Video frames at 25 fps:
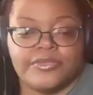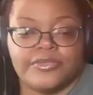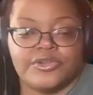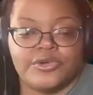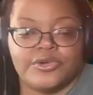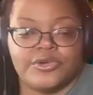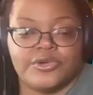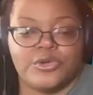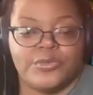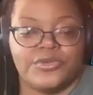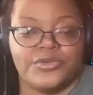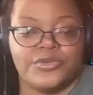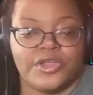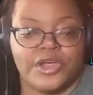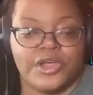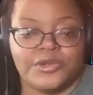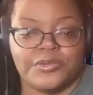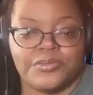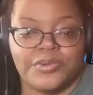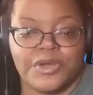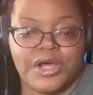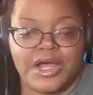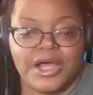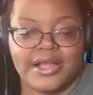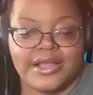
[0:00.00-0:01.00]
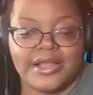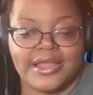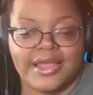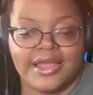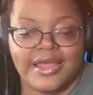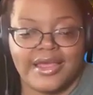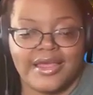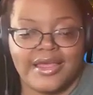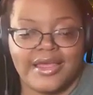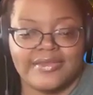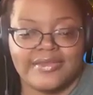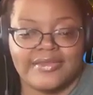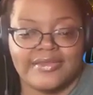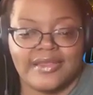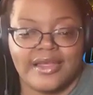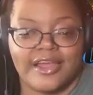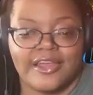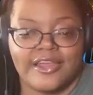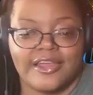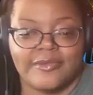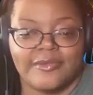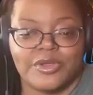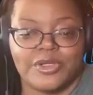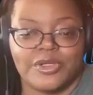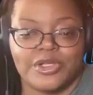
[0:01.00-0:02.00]
to the Hoops&Huddle podcast.
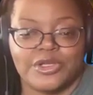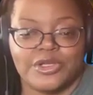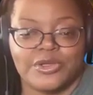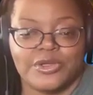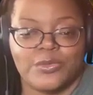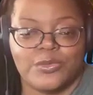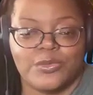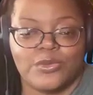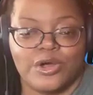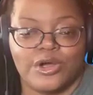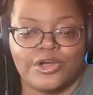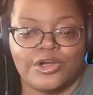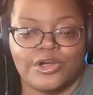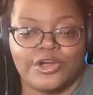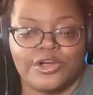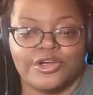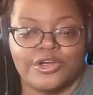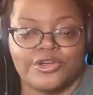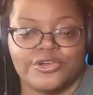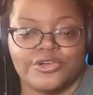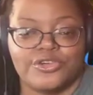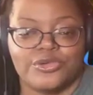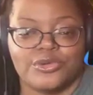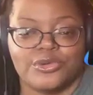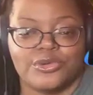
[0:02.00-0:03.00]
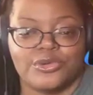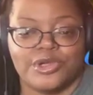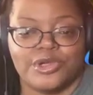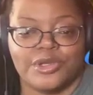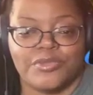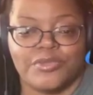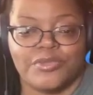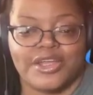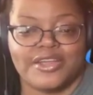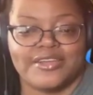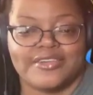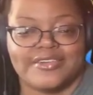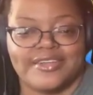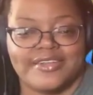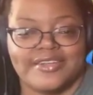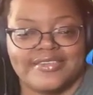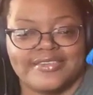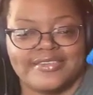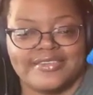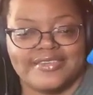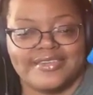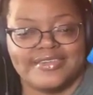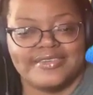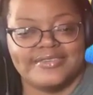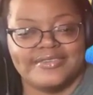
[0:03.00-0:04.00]
I am Maliika Walker, joined by
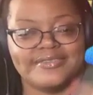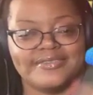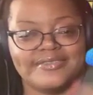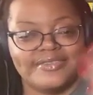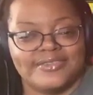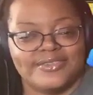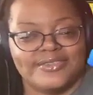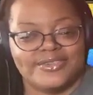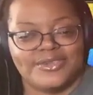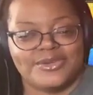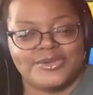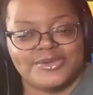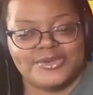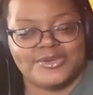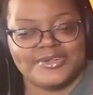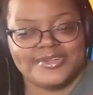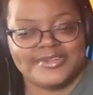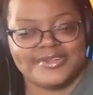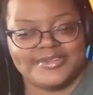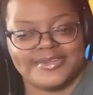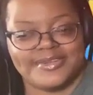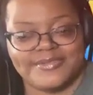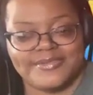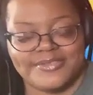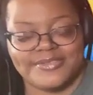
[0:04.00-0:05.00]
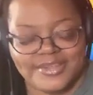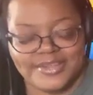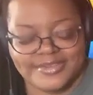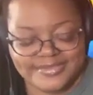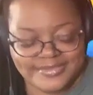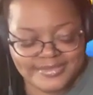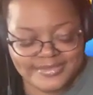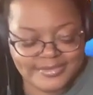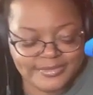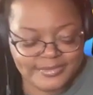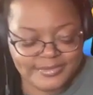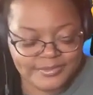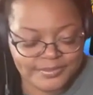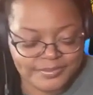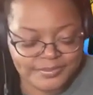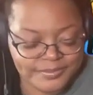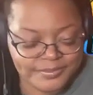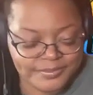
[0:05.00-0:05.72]
Justin. Introduce yourself, Justin.